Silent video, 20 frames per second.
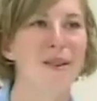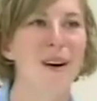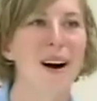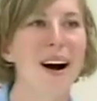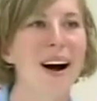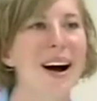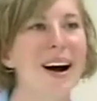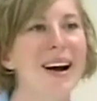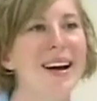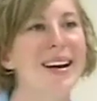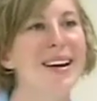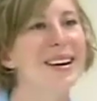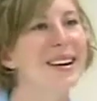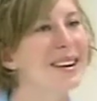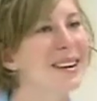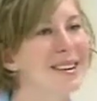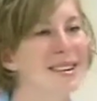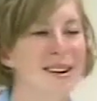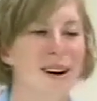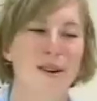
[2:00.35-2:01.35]
walk
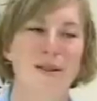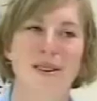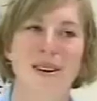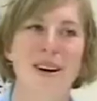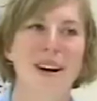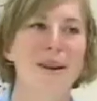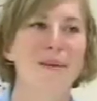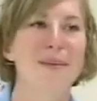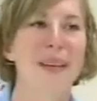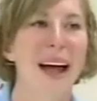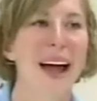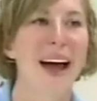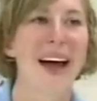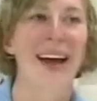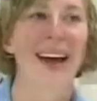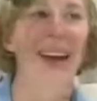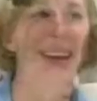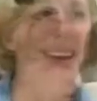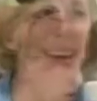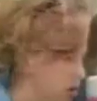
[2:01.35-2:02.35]
overcome
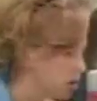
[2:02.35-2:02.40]
that